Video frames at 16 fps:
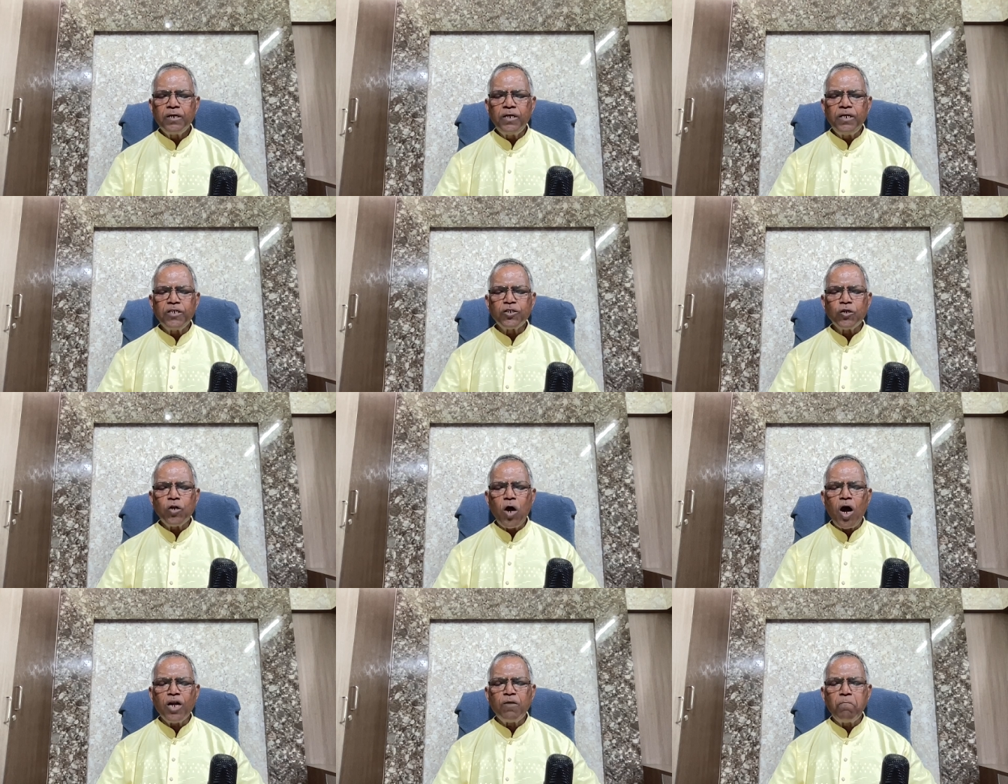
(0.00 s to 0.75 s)
It is
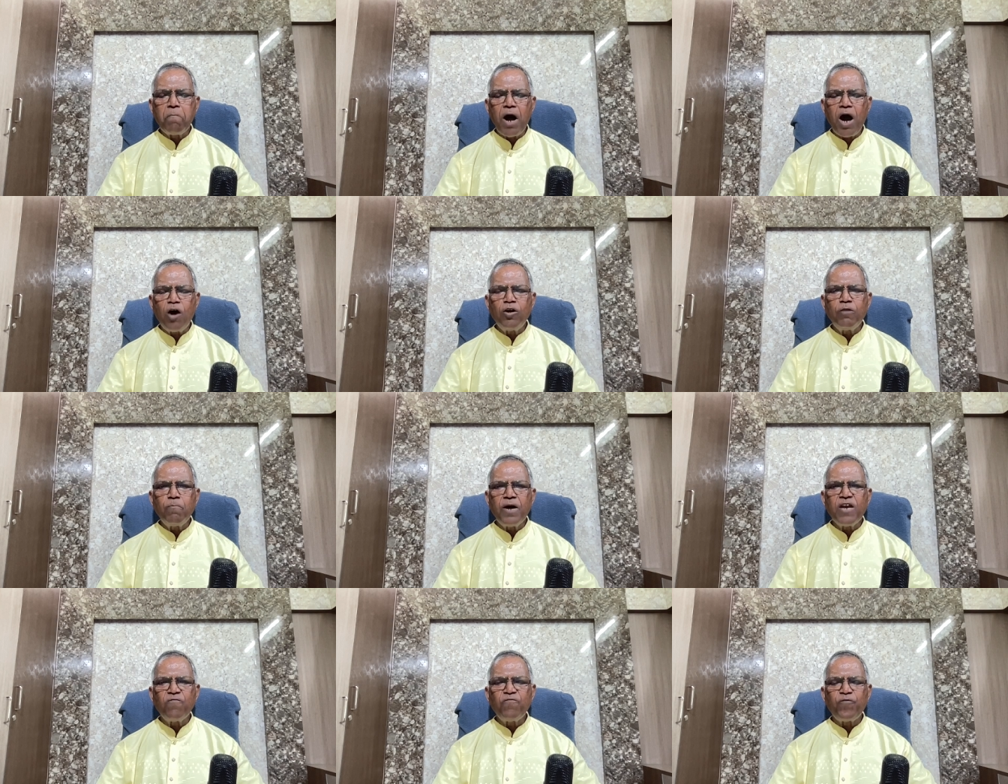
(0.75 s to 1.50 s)
not bound
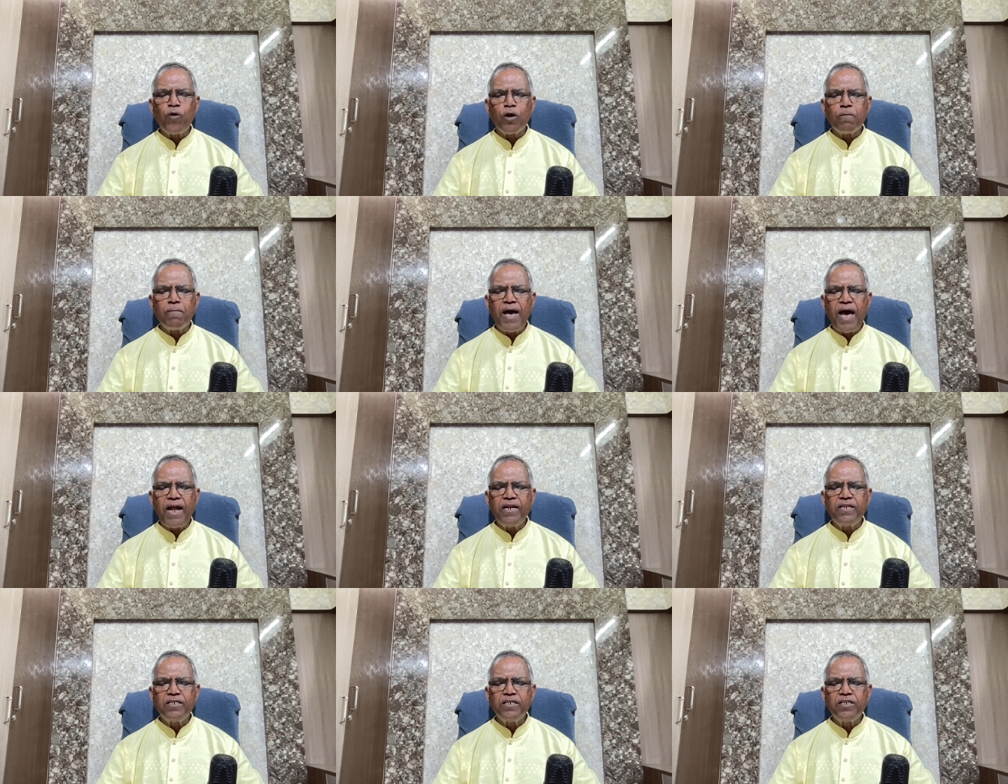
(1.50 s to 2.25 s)
by
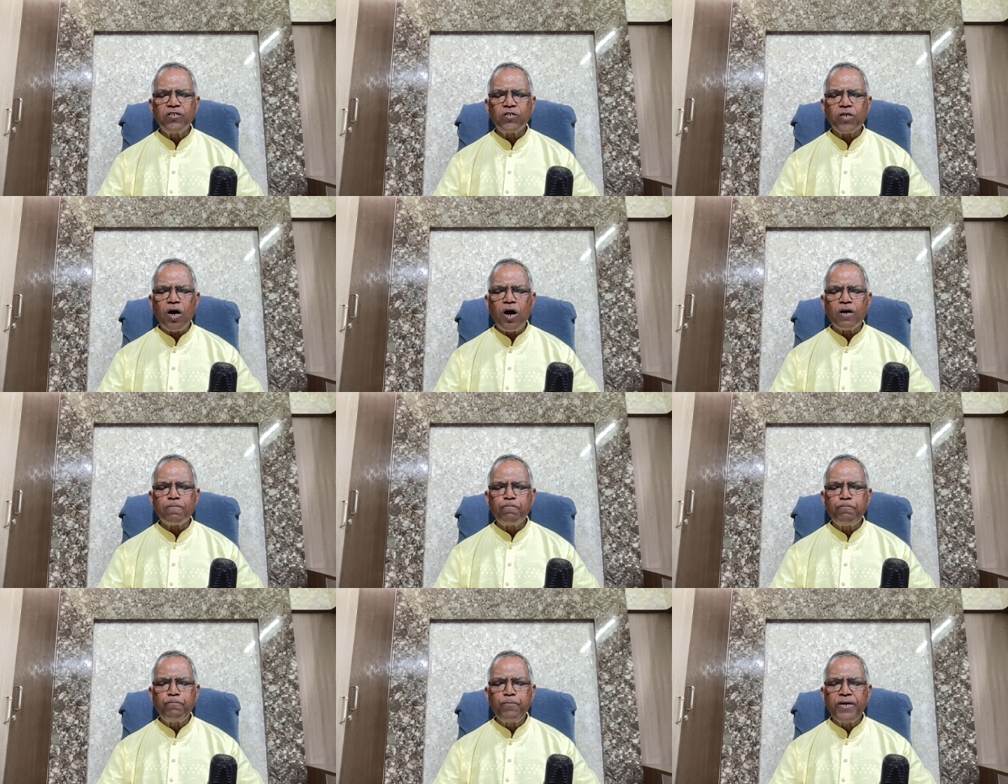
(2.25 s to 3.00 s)
formalities
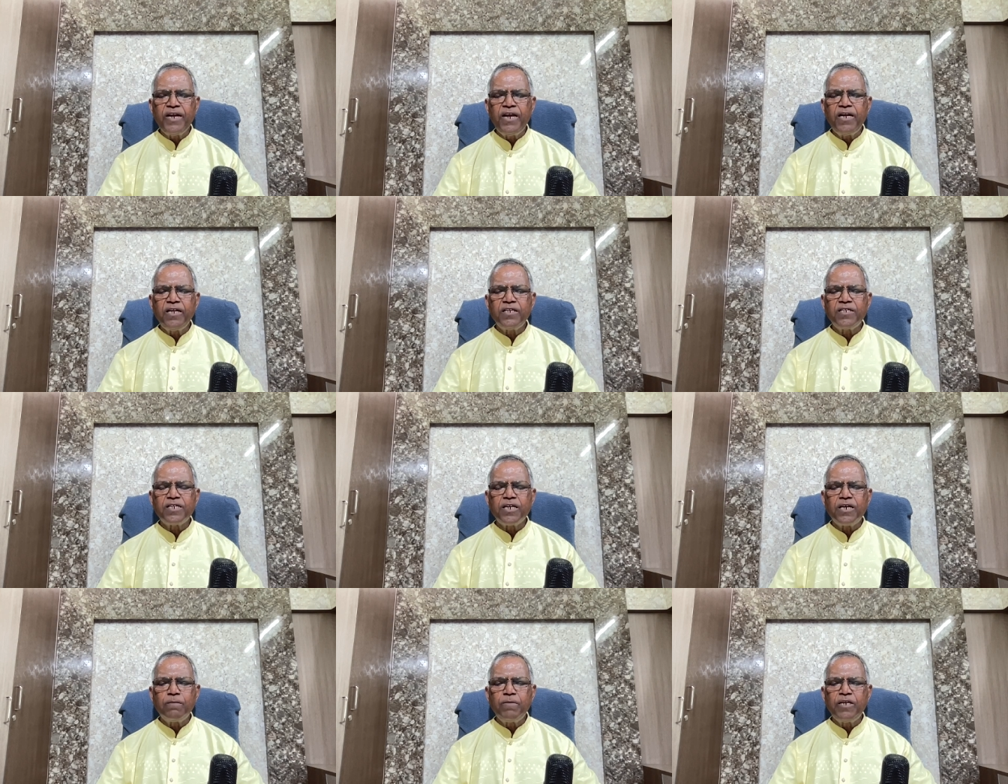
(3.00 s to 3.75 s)
or
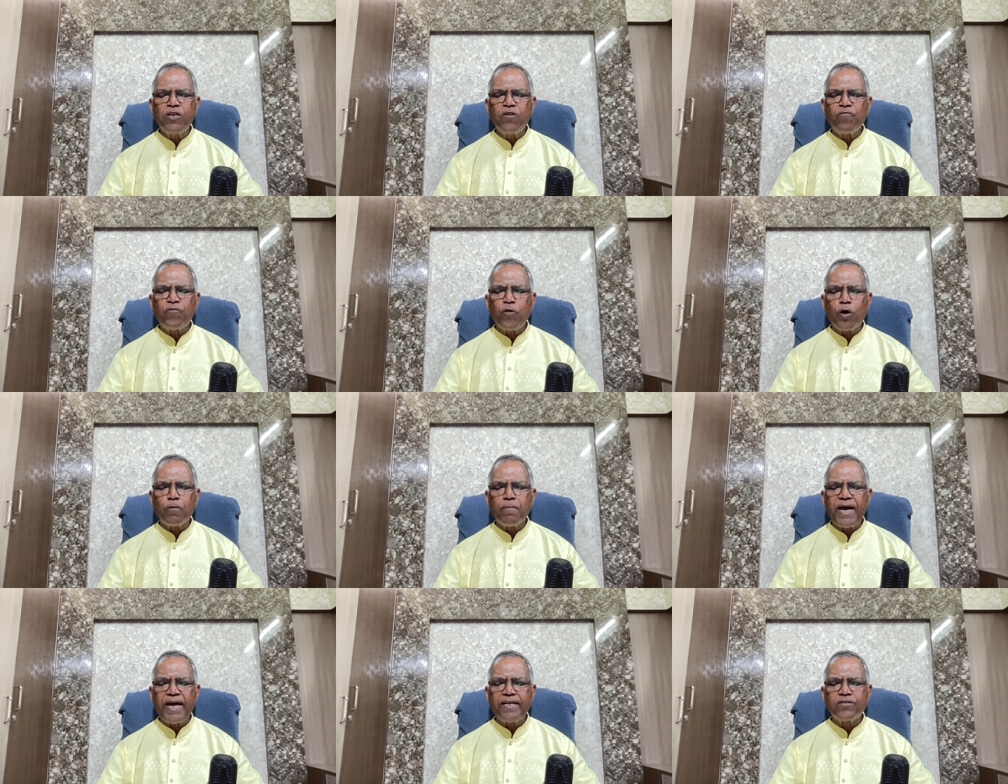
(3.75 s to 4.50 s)
predetermined
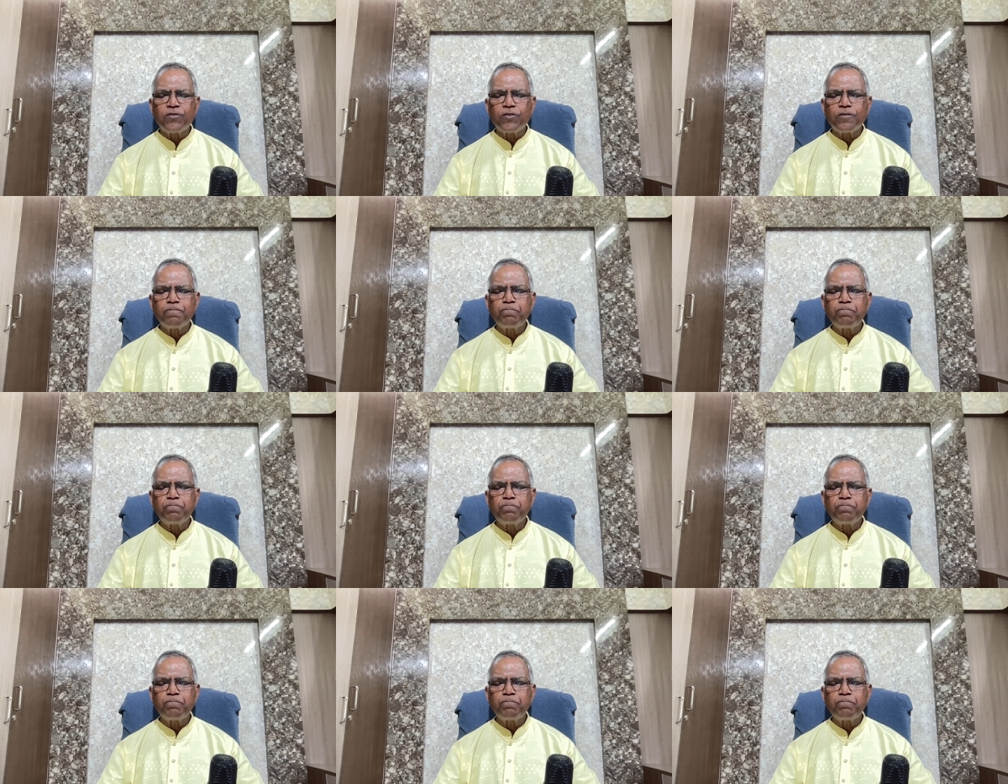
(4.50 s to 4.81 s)
formats